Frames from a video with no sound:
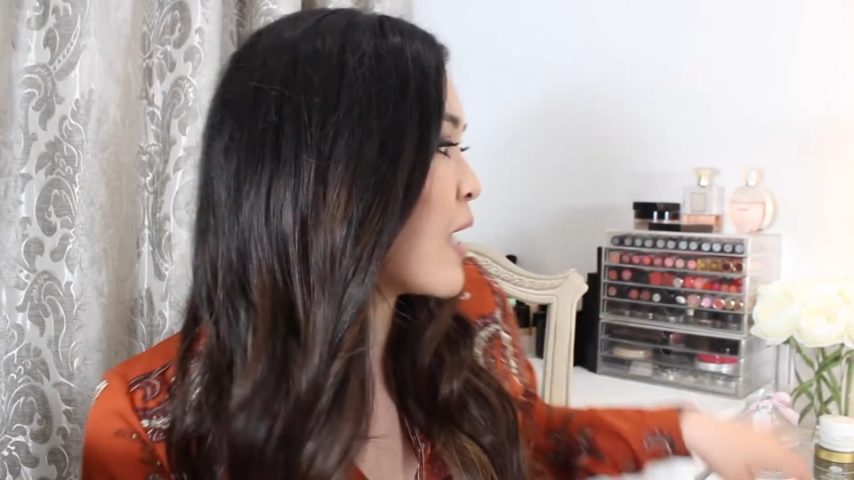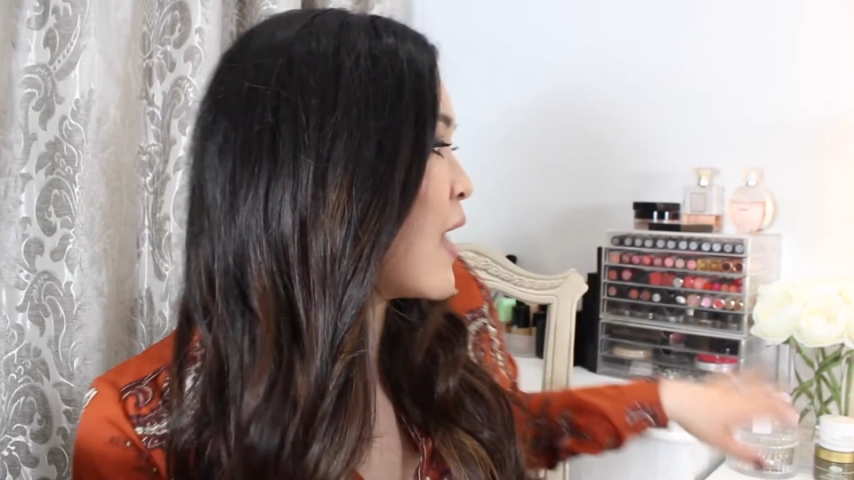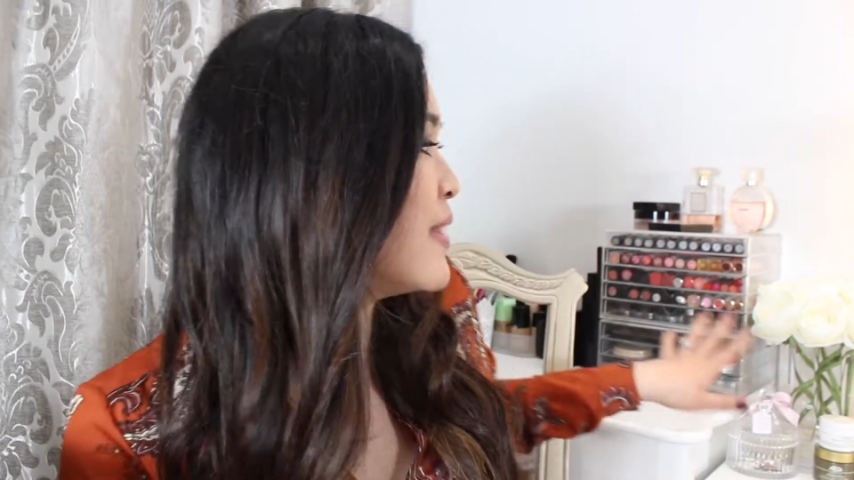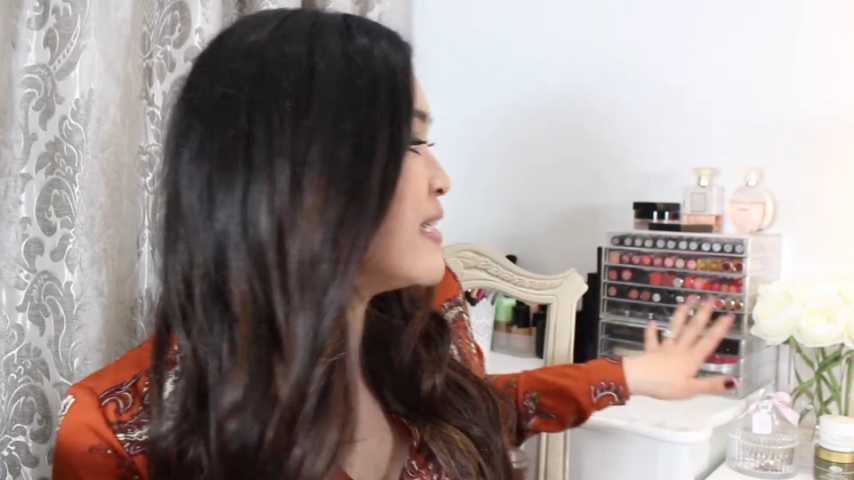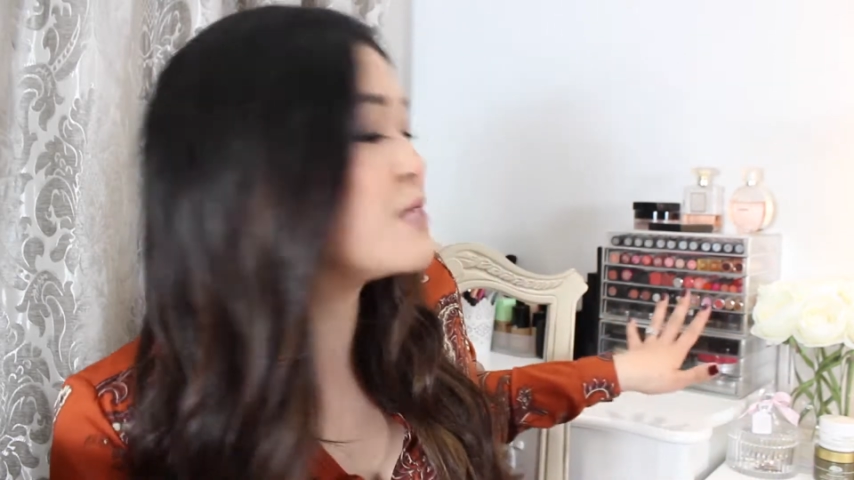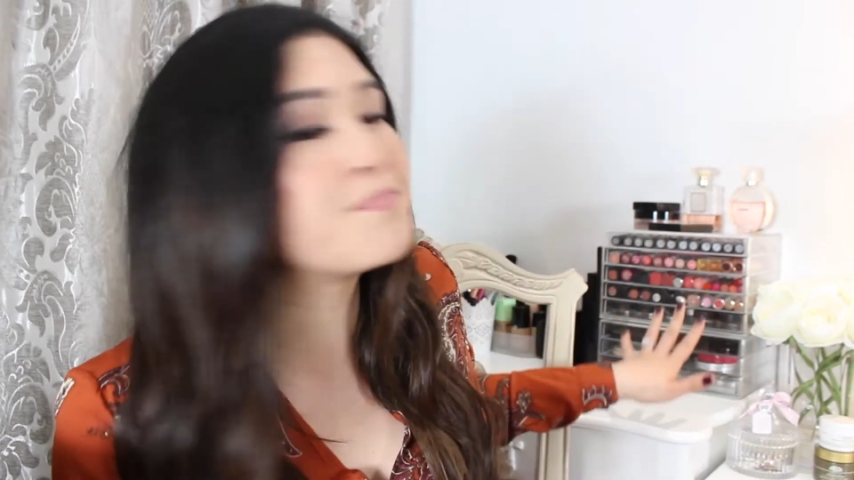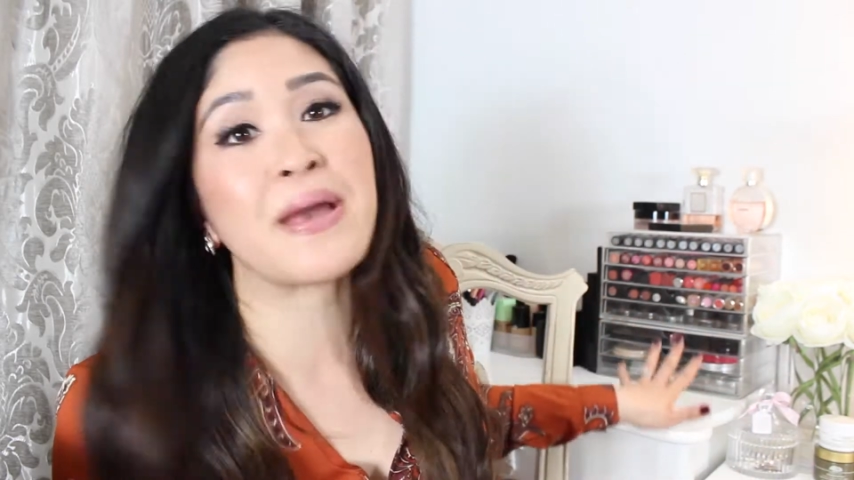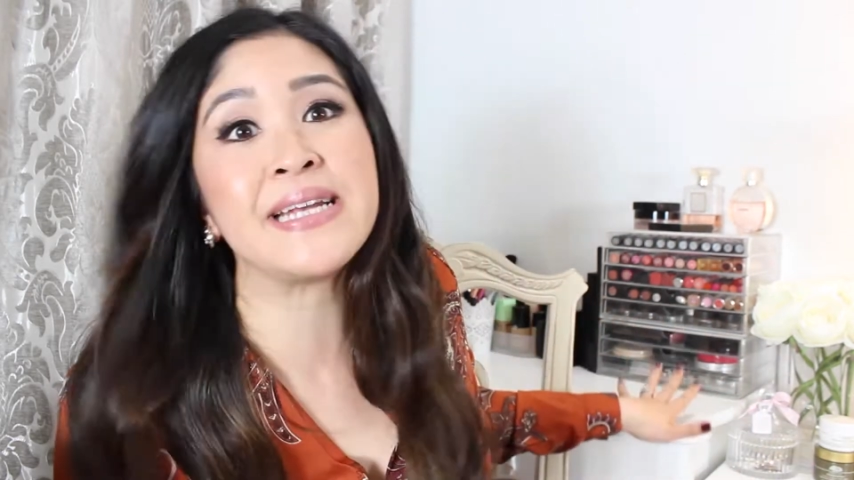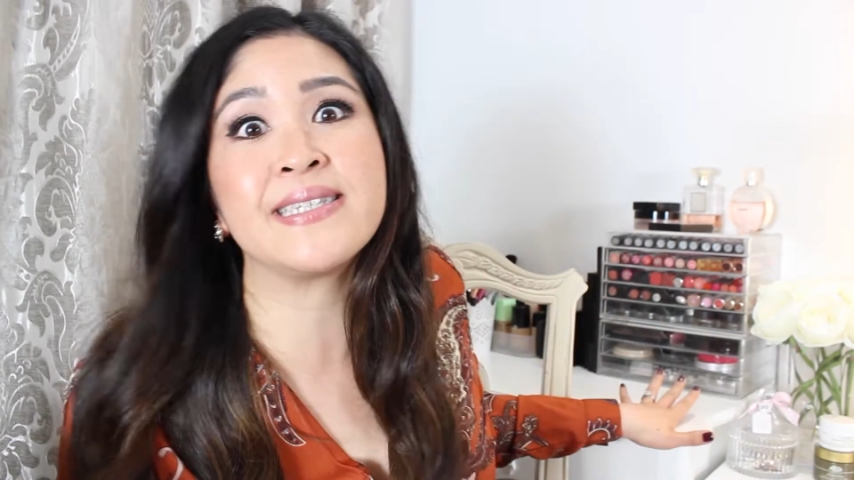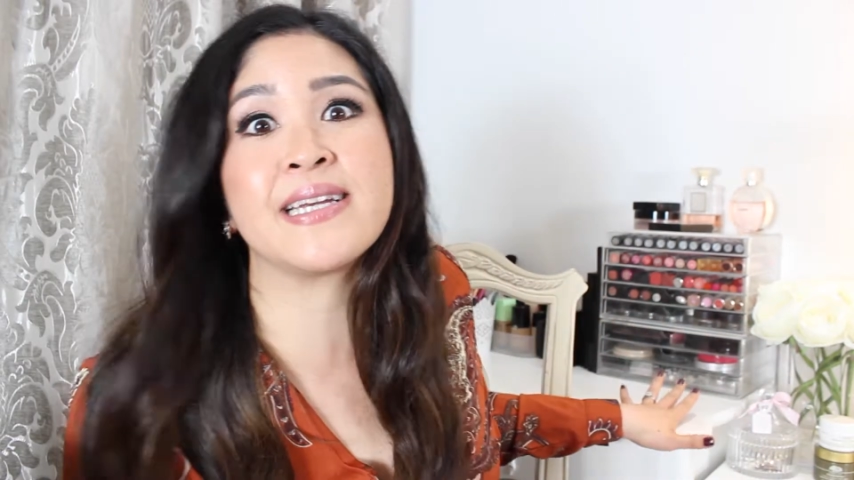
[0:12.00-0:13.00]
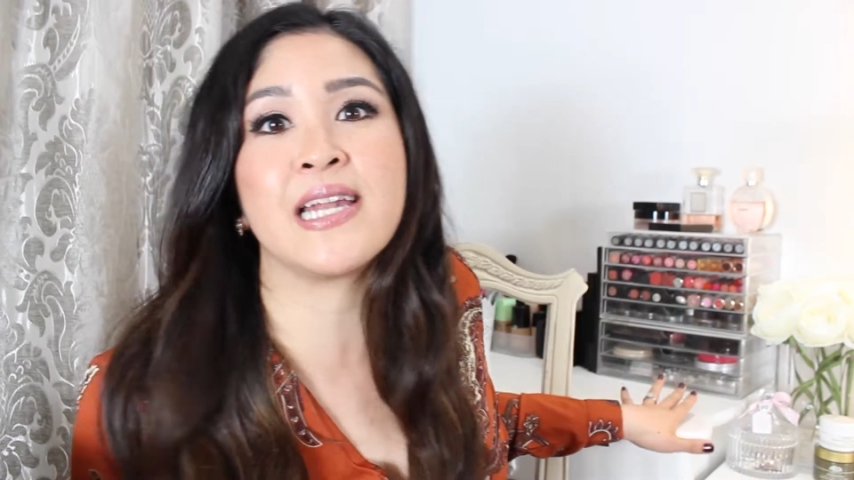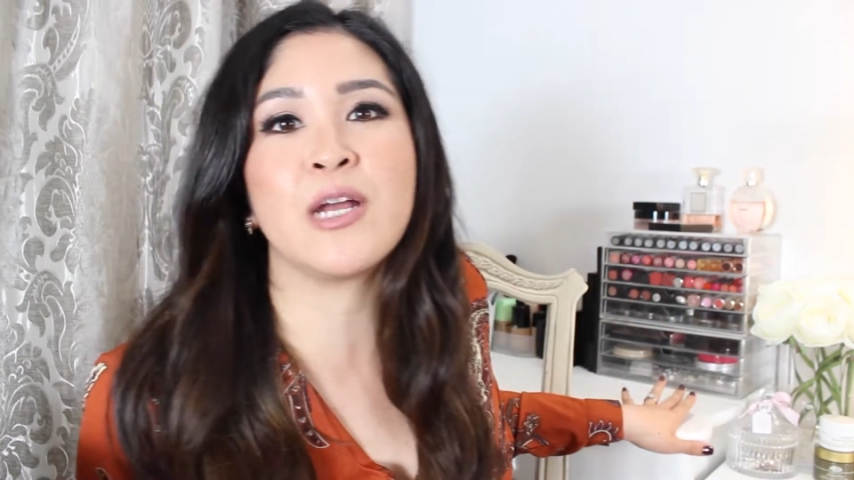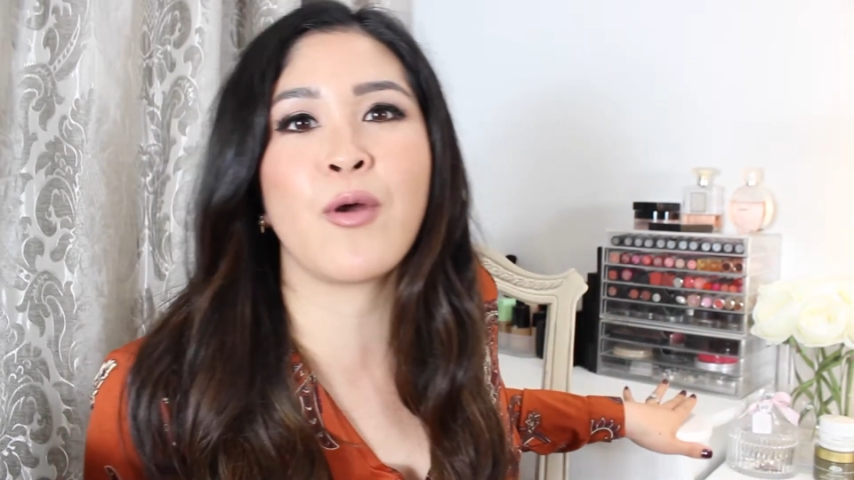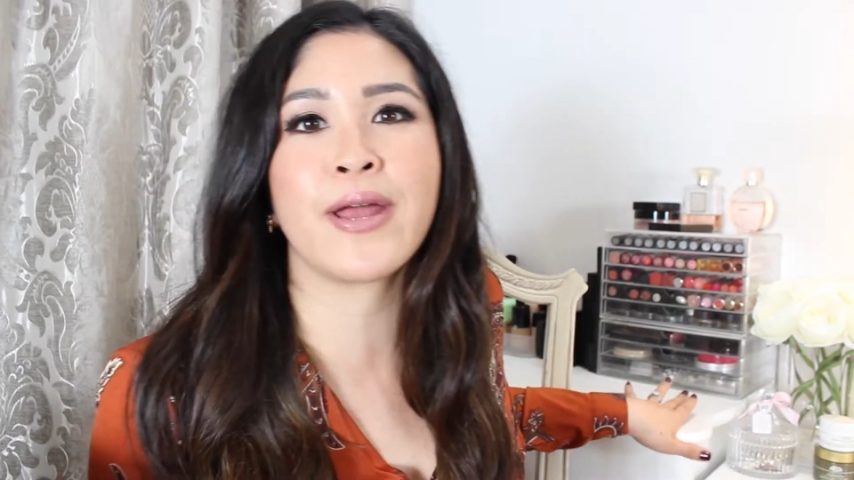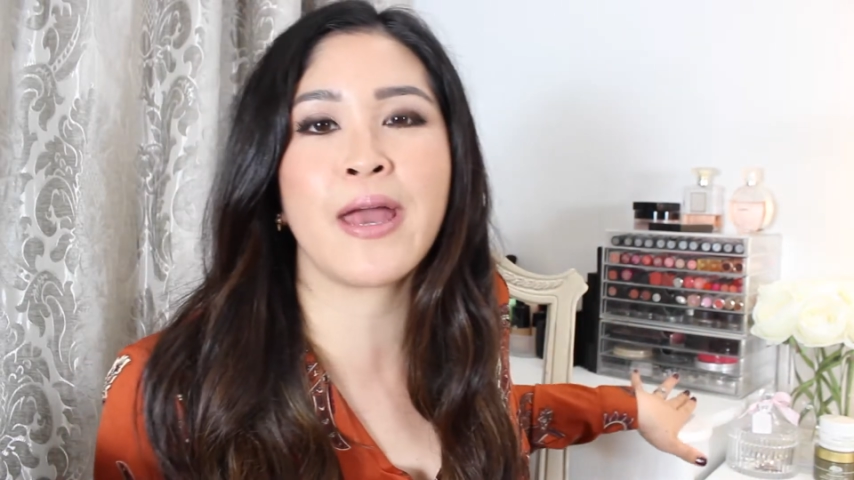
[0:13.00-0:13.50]
And this is
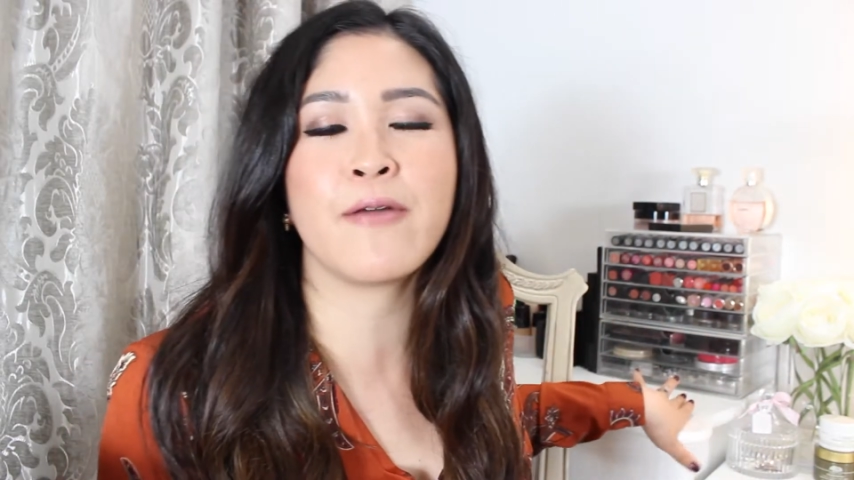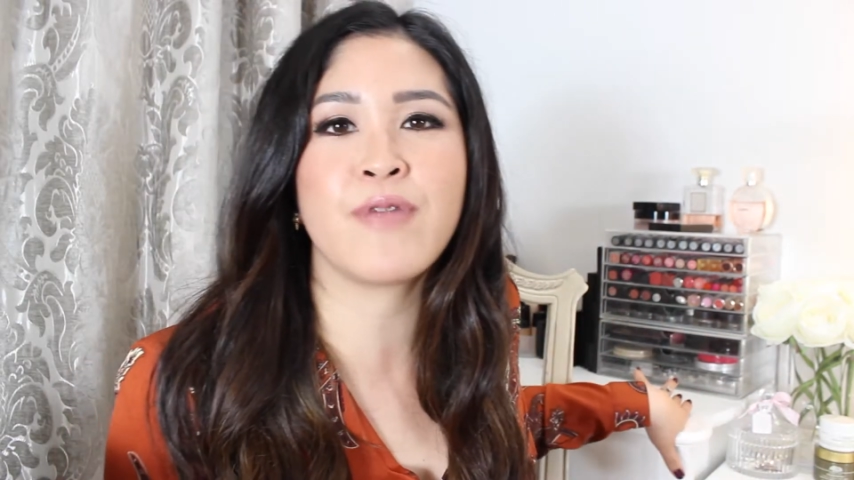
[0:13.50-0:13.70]
basically where I get